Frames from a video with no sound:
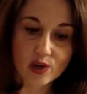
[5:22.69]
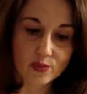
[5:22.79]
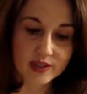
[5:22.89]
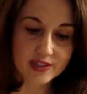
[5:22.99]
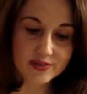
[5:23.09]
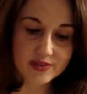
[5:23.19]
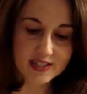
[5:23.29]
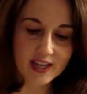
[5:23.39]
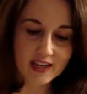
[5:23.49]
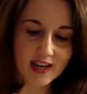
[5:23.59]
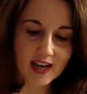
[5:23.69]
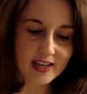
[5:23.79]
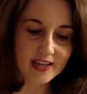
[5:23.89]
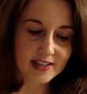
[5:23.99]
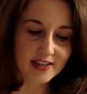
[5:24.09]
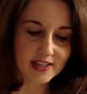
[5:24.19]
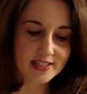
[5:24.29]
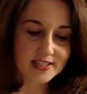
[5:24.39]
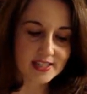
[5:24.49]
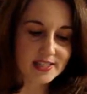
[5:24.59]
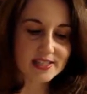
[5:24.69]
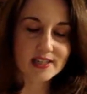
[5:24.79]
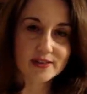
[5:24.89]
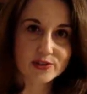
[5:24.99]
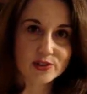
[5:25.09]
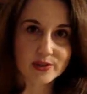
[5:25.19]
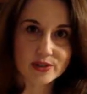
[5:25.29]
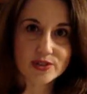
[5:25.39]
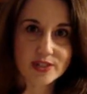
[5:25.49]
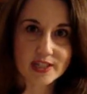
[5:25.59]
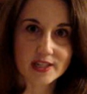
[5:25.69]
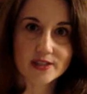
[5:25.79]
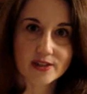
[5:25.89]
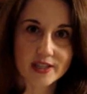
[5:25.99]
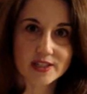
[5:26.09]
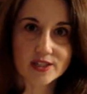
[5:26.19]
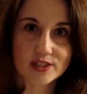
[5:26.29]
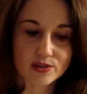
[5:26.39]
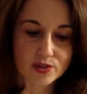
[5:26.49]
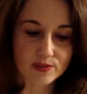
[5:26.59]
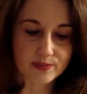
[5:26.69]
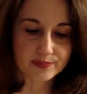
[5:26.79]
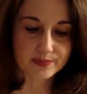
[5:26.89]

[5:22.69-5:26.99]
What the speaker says: when you said I had not sense enough to understand the Constitution.